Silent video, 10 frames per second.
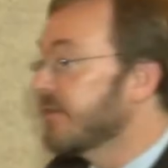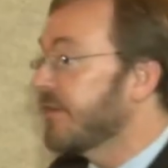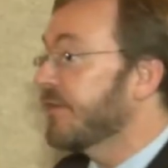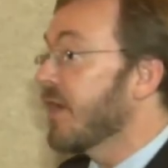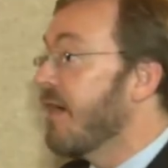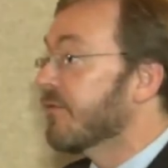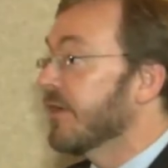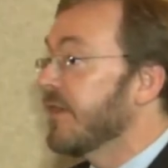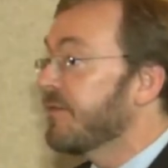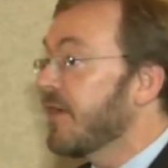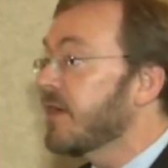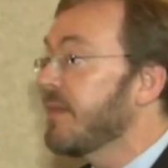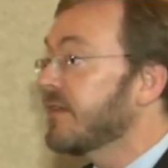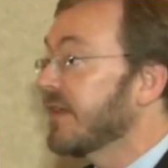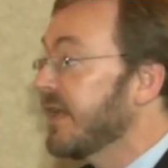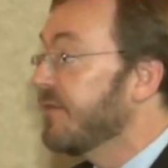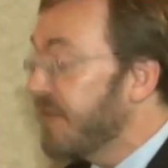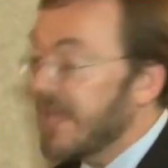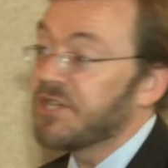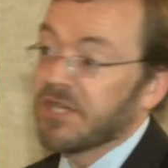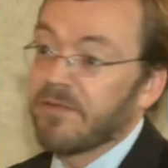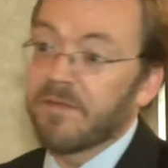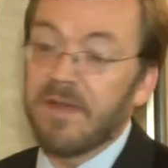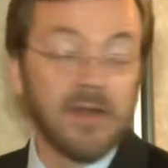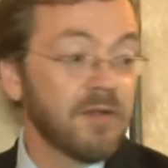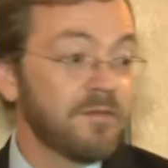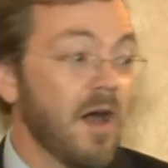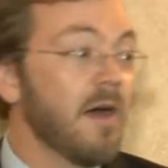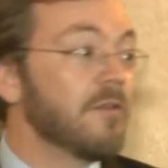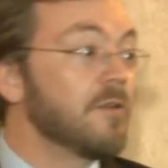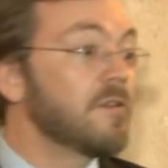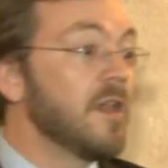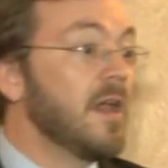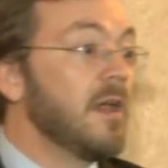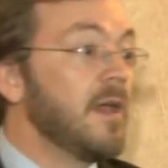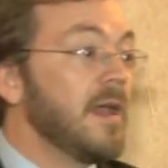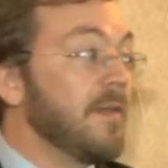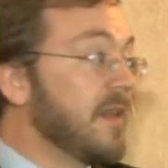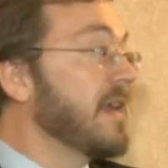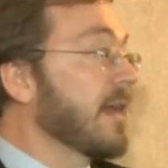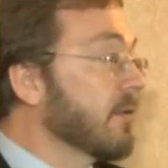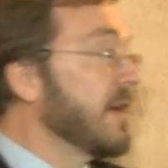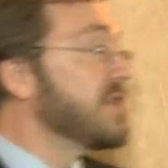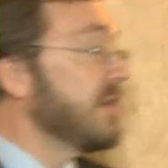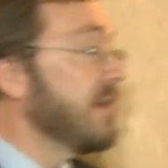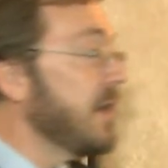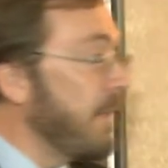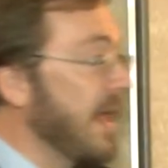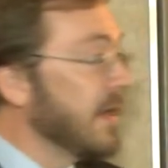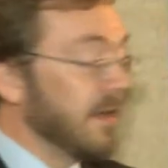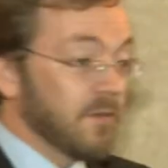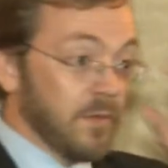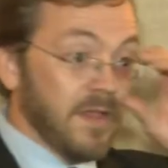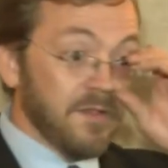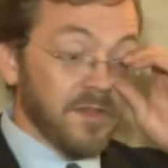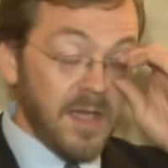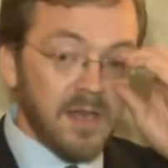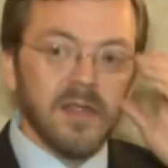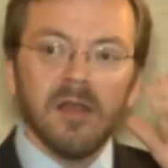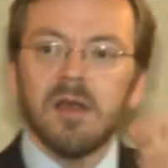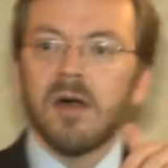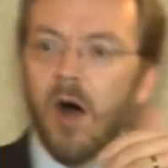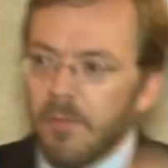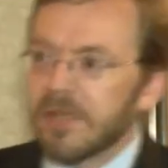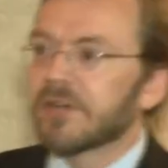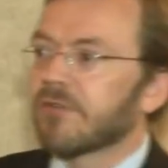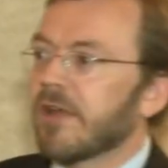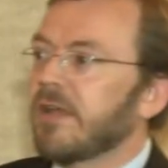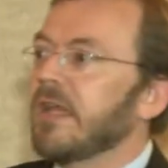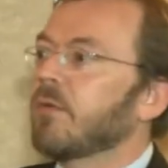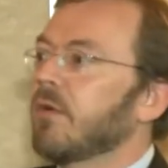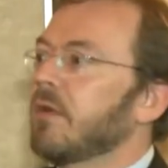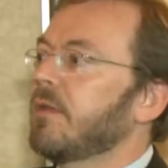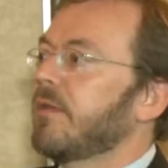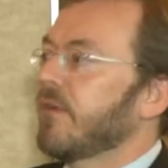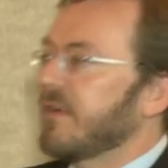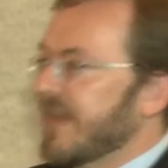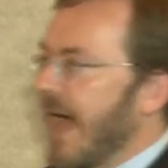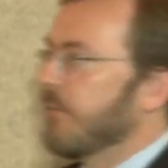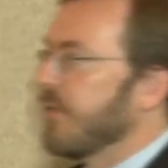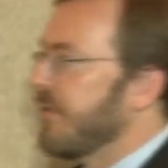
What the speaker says: discovery, the fundamental innovation of the Founding Fathers in the Declaration of Independence, when they said, all men are created equal, they're endowed with